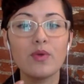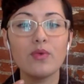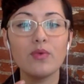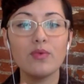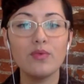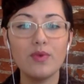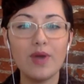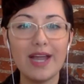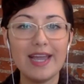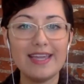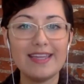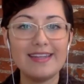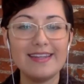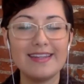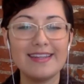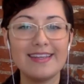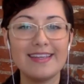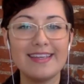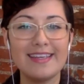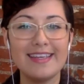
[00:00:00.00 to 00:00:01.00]
Right.
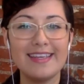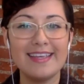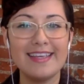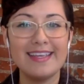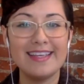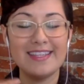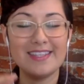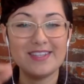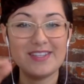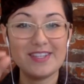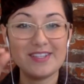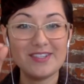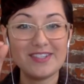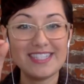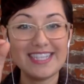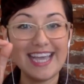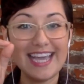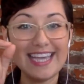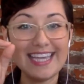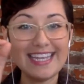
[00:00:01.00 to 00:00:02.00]
So these are
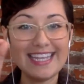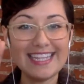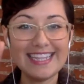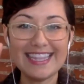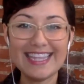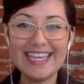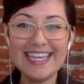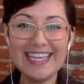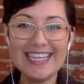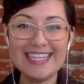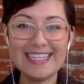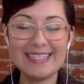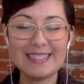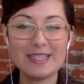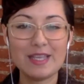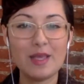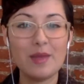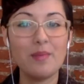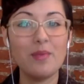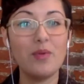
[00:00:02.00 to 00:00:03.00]
tiny things,
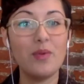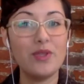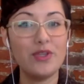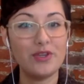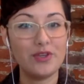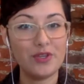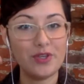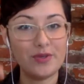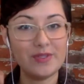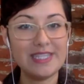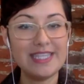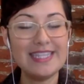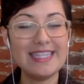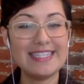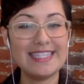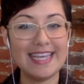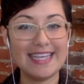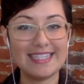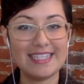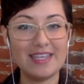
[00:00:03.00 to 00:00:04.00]
but when you're using
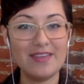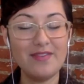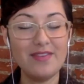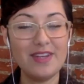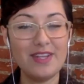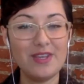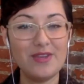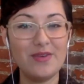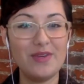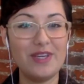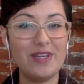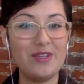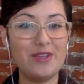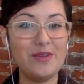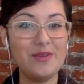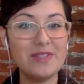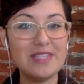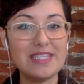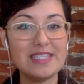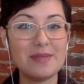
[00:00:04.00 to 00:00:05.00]
this activity, you can
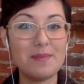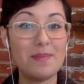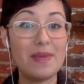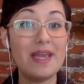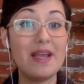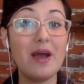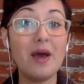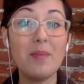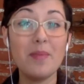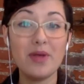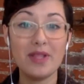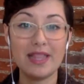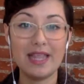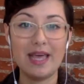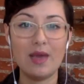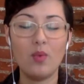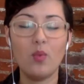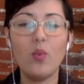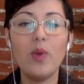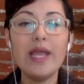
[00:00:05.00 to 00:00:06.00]
use it to pick up on
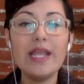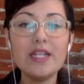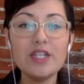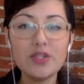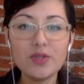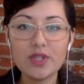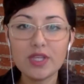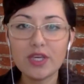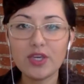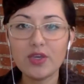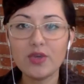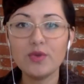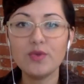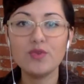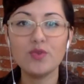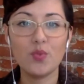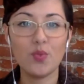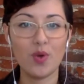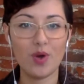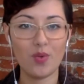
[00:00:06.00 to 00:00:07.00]
that. When do they
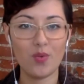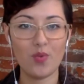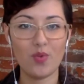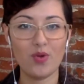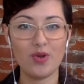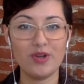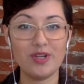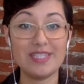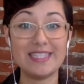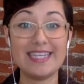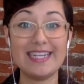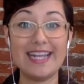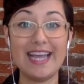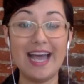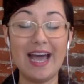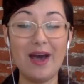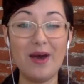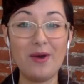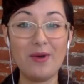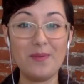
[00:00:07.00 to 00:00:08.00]
use what words and
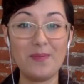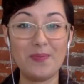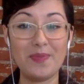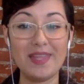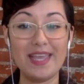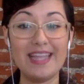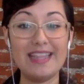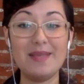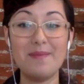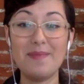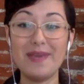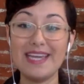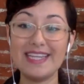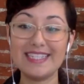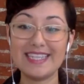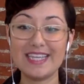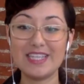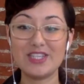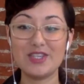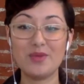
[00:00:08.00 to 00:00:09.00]
how? And then pay
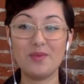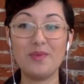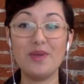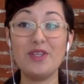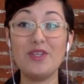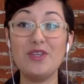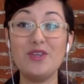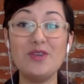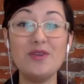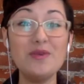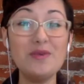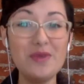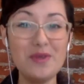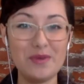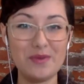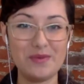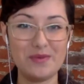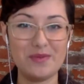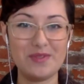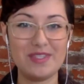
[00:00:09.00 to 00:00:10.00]
attention when you
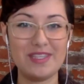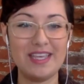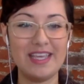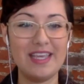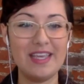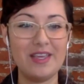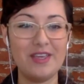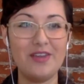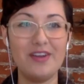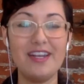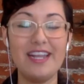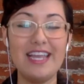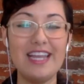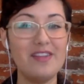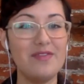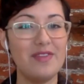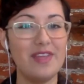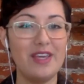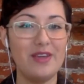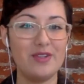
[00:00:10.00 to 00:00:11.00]
use your
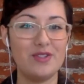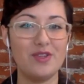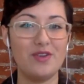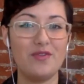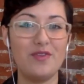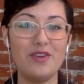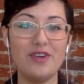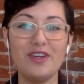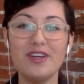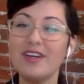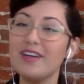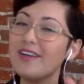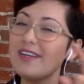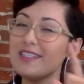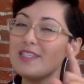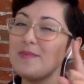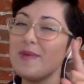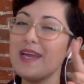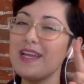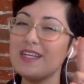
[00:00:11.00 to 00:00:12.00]
native language. So if you're a
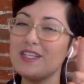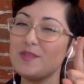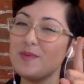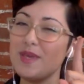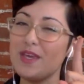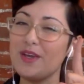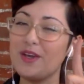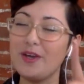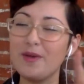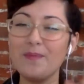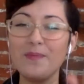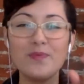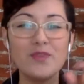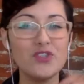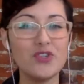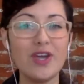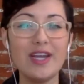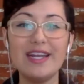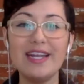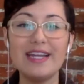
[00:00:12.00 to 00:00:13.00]
Spanish speaker,
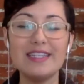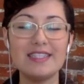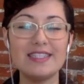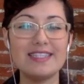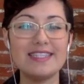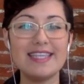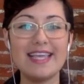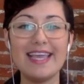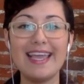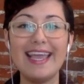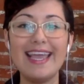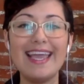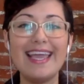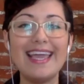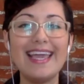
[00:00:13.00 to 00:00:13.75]
try not to say